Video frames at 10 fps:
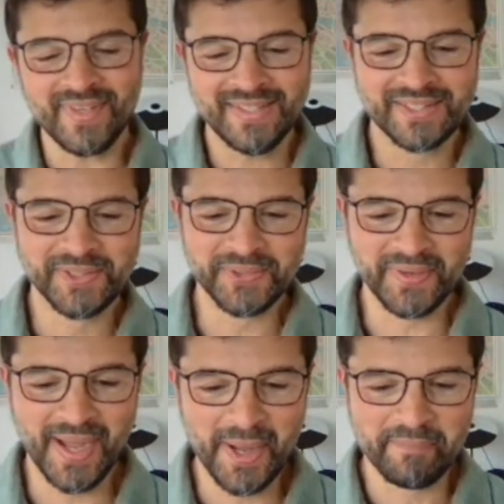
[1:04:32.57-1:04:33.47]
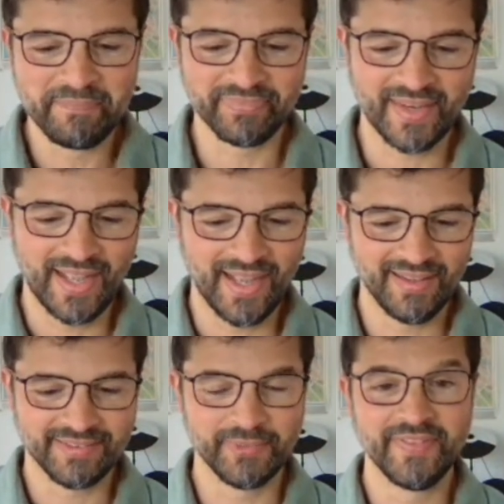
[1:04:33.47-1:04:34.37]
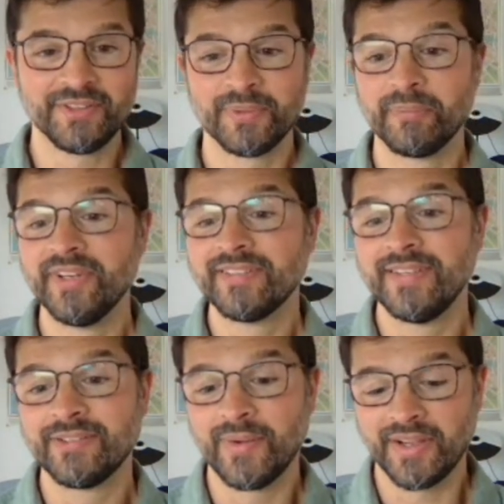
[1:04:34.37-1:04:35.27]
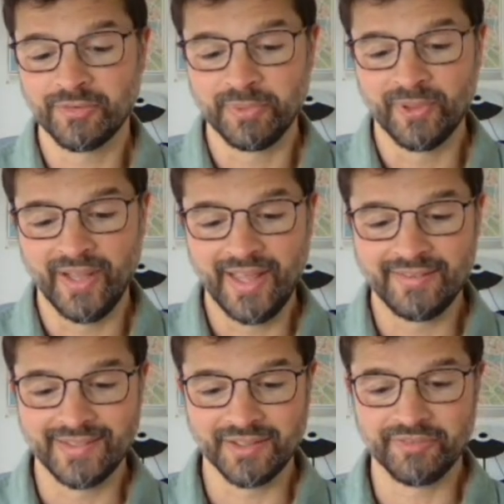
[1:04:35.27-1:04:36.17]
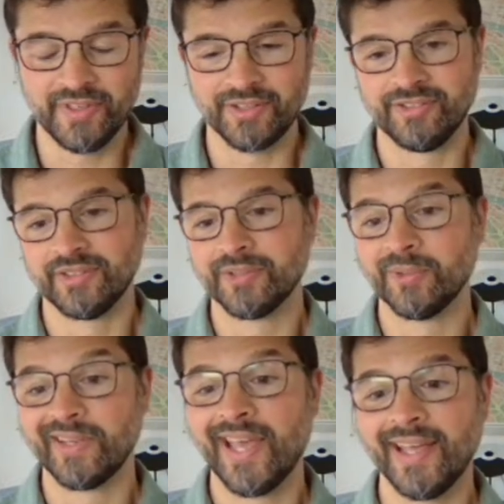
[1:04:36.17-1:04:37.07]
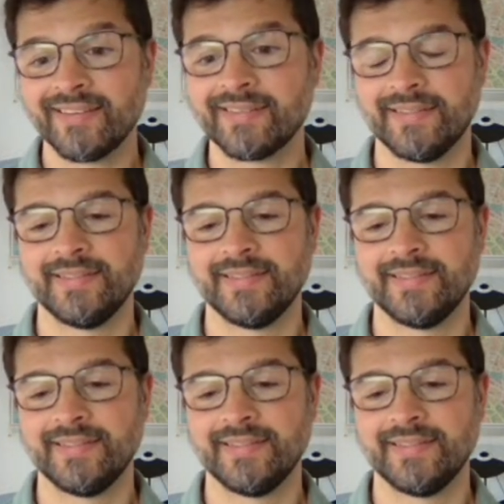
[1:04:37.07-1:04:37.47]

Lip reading: Cool. So in this one, we just need to export an async function called get.